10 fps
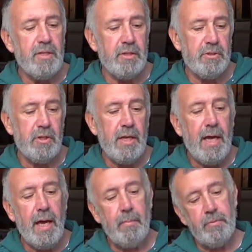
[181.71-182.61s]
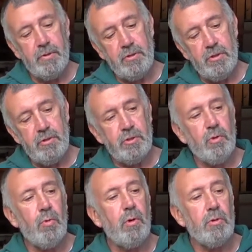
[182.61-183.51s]
that's going to happen to the
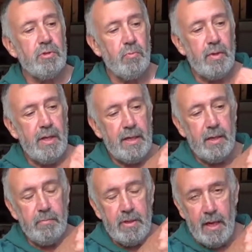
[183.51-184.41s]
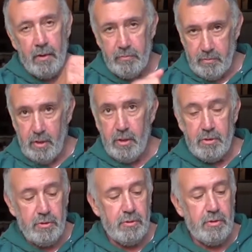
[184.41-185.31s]
squirrels when they come down
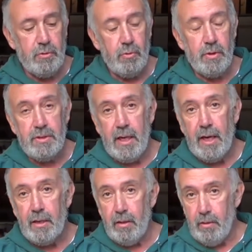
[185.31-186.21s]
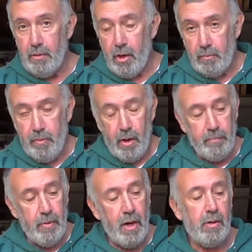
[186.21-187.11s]
to, to, to attack our
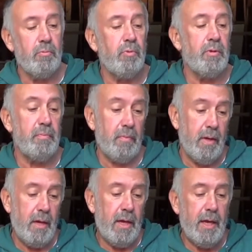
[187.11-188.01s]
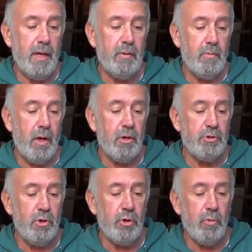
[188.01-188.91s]
pop bottle, when, and I'll
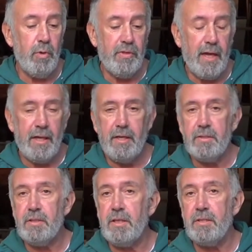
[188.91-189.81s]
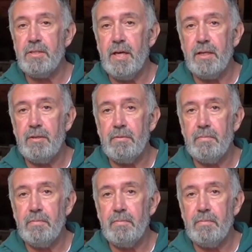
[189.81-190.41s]
show you what that is in a second.